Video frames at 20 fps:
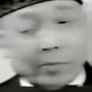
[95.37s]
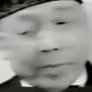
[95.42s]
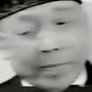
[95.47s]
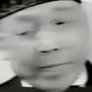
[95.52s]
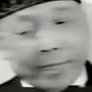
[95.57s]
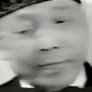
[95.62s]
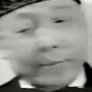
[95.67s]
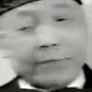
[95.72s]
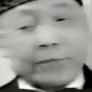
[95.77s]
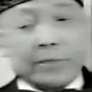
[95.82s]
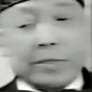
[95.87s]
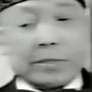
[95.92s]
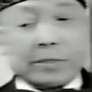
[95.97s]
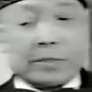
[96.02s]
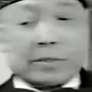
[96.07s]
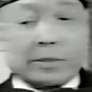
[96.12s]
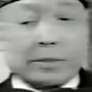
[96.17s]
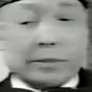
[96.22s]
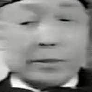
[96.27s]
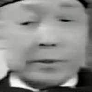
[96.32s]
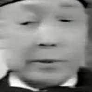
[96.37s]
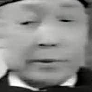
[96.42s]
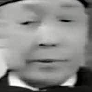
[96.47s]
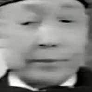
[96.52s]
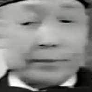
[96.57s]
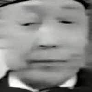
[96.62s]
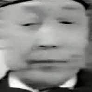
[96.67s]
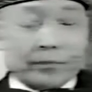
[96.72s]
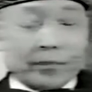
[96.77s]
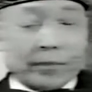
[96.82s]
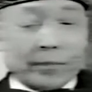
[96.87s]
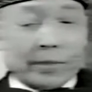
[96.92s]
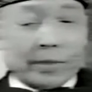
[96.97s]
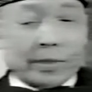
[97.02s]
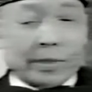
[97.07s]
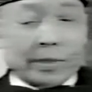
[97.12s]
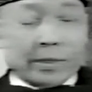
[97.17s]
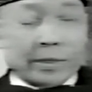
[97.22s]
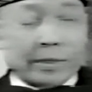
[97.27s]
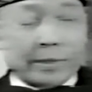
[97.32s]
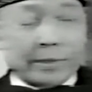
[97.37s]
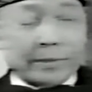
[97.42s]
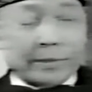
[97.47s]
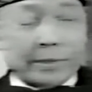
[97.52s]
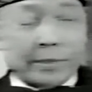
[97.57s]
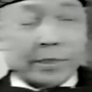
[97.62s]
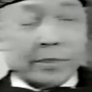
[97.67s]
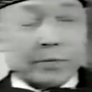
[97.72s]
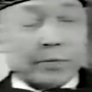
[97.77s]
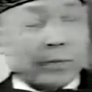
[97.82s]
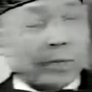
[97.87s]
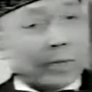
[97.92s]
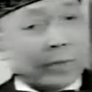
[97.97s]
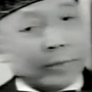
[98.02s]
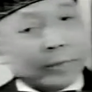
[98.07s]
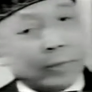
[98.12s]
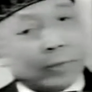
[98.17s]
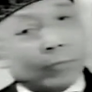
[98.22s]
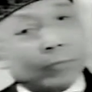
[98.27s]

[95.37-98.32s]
mighty visitor in this part